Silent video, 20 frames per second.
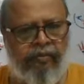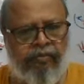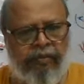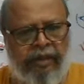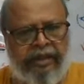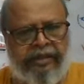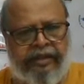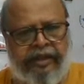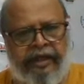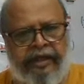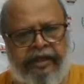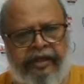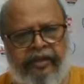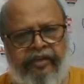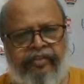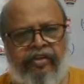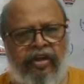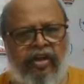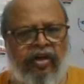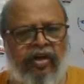My threat
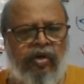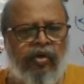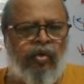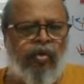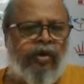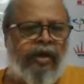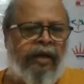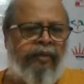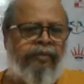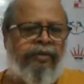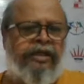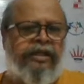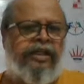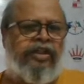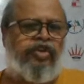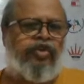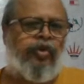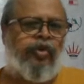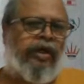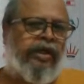is rook coming
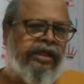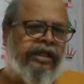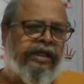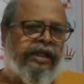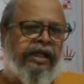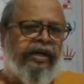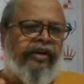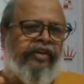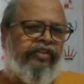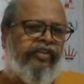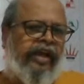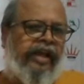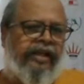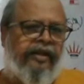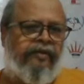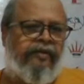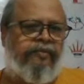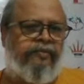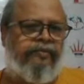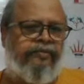to h1, he can resign.
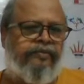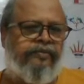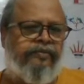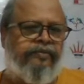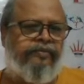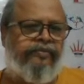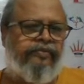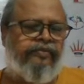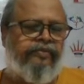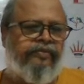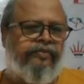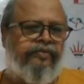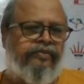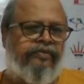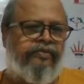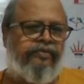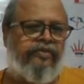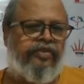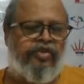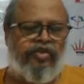
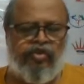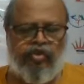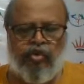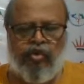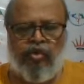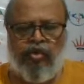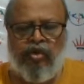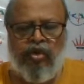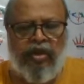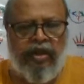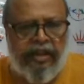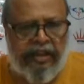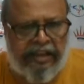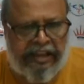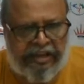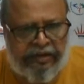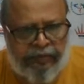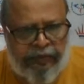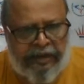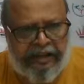So,
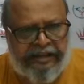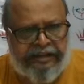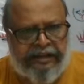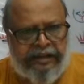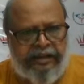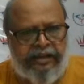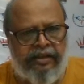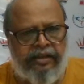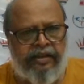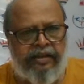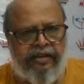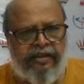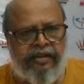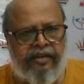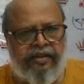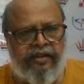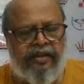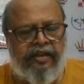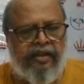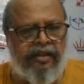desperation.
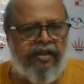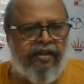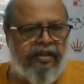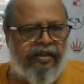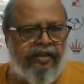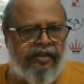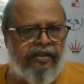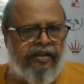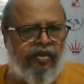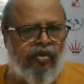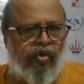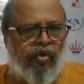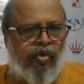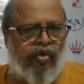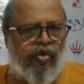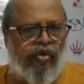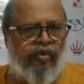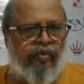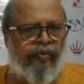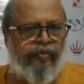
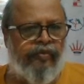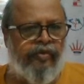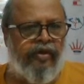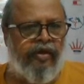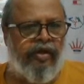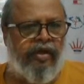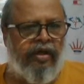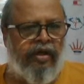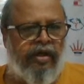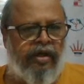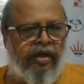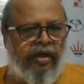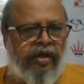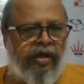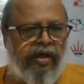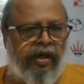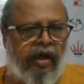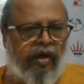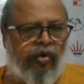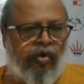Rook.
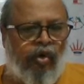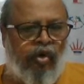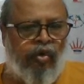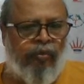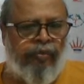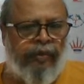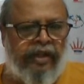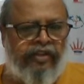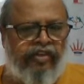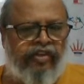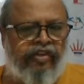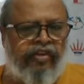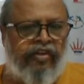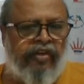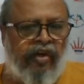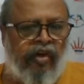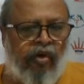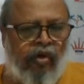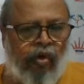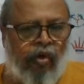Now, don't play this
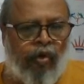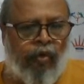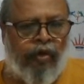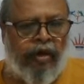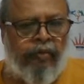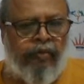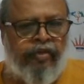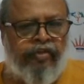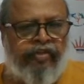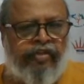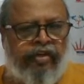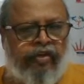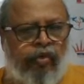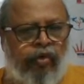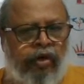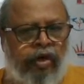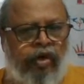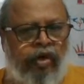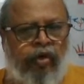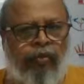over ambitious.
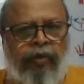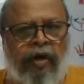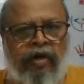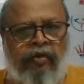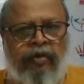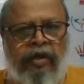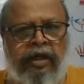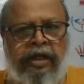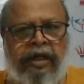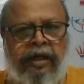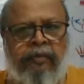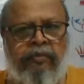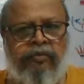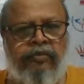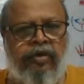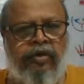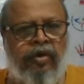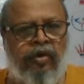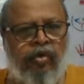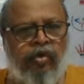Rook into pawn will come.
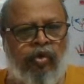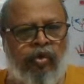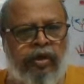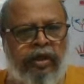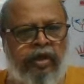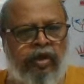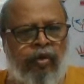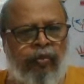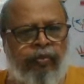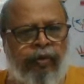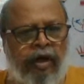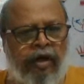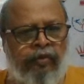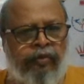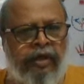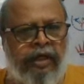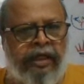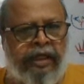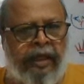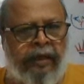Rook into pawn
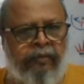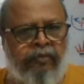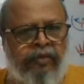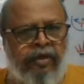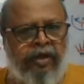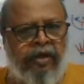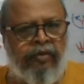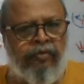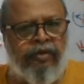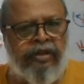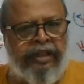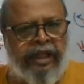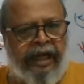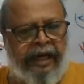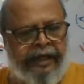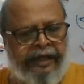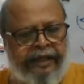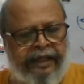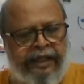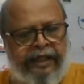will come with the
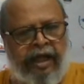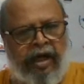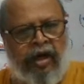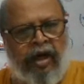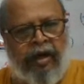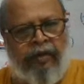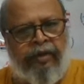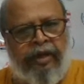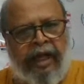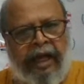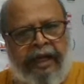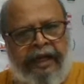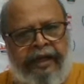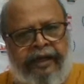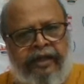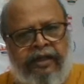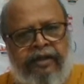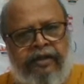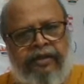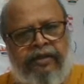idea now I will hide.